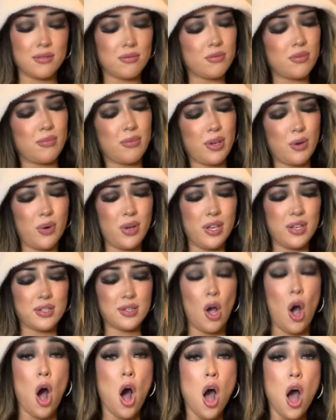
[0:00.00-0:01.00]
I'm like, what is
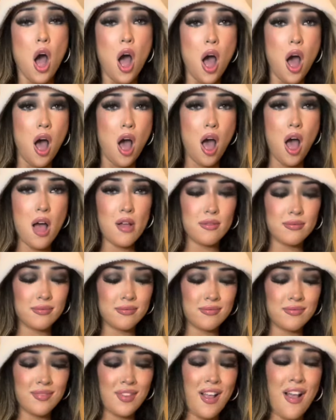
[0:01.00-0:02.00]
it?
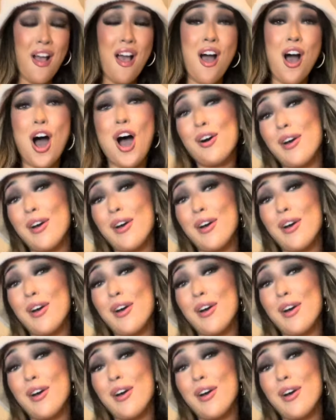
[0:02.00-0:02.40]
Oh!